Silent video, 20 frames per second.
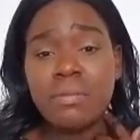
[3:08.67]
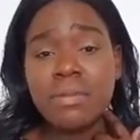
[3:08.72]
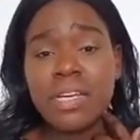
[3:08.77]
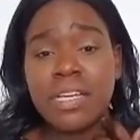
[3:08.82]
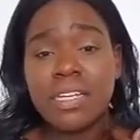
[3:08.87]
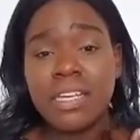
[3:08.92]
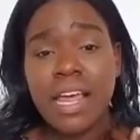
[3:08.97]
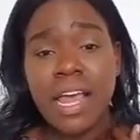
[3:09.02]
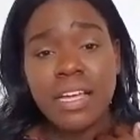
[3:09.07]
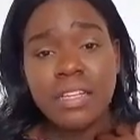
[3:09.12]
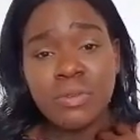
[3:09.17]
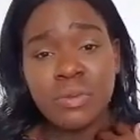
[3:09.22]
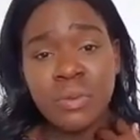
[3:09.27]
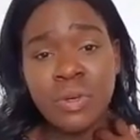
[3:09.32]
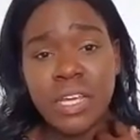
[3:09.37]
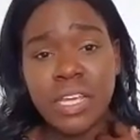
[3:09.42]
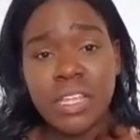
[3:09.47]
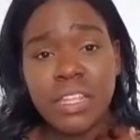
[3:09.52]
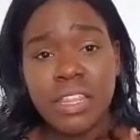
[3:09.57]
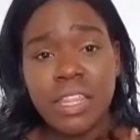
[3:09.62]
connect
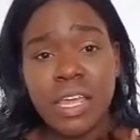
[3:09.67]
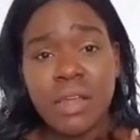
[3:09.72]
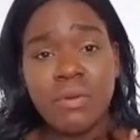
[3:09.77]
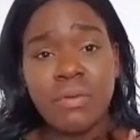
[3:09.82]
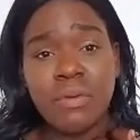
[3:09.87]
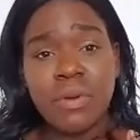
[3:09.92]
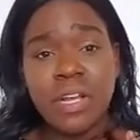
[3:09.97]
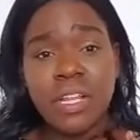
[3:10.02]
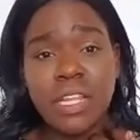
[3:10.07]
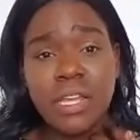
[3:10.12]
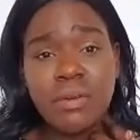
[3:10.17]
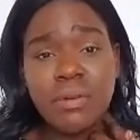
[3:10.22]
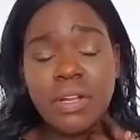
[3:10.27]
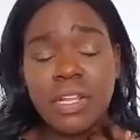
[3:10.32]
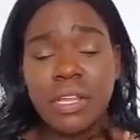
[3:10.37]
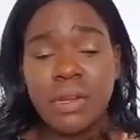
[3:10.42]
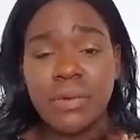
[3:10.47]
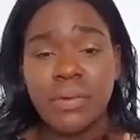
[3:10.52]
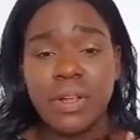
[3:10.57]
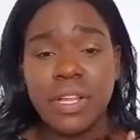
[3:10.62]
with, and
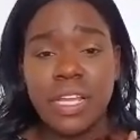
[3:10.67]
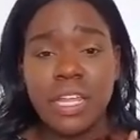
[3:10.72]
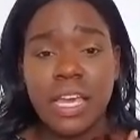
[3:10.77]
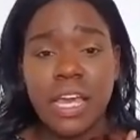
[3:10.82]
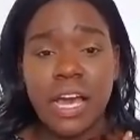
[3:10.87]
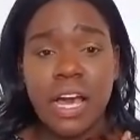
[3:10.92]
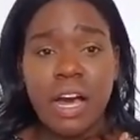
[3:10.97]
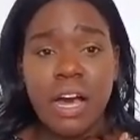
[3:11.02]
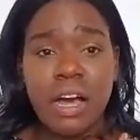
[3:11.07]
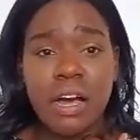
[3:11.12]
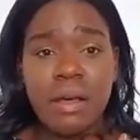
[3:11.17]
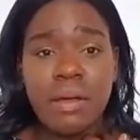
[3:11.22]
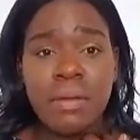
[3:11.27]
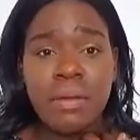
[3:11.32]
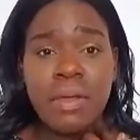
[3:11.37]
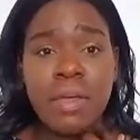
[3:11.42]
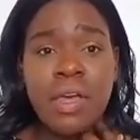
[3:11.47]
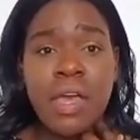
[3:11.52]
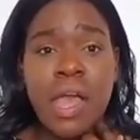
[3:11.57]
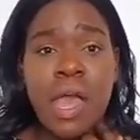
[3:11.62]
really
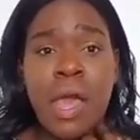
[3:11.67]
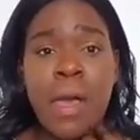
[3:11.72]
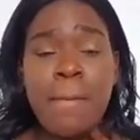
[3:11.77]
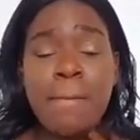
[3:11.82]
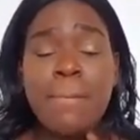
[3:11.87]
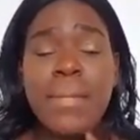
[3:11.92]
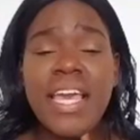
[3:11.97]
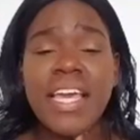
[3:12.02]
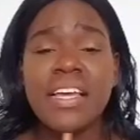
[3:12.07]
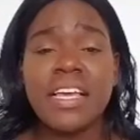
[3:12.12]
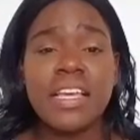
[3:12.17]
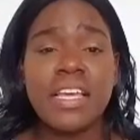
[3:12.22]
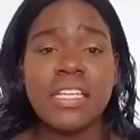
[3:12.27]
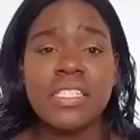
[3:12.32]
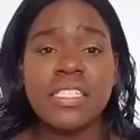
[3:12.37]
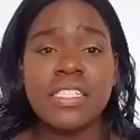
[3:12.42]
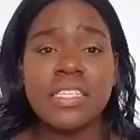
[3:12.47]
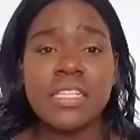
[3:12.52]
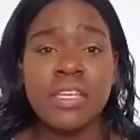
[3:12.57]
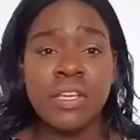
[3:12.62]

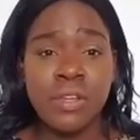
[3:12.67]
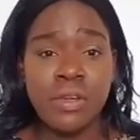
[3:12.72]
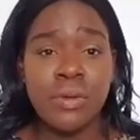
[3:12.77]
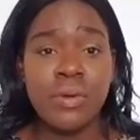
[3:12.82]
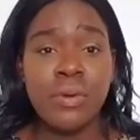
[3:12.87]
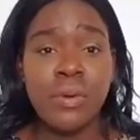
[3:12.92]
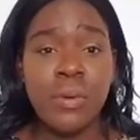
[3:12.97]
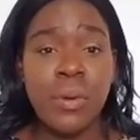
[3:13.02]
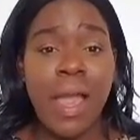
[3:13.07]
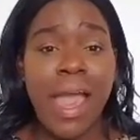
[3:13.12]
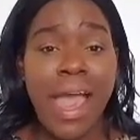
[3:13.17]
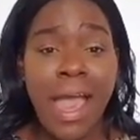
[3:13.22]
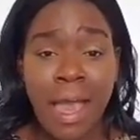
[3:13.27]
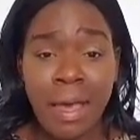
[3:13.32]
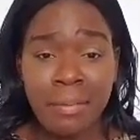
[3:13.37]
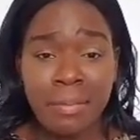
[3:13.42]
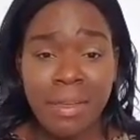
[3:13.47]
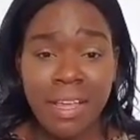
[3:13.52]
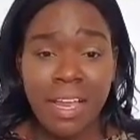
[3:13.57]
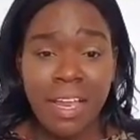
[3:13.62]
makes you
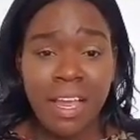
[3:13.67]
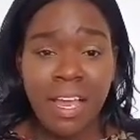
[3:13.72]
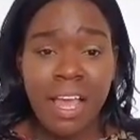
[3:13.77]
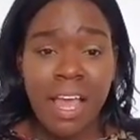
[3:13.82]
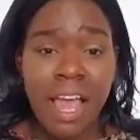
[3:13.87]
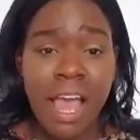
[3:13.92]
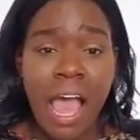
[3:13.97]
happy.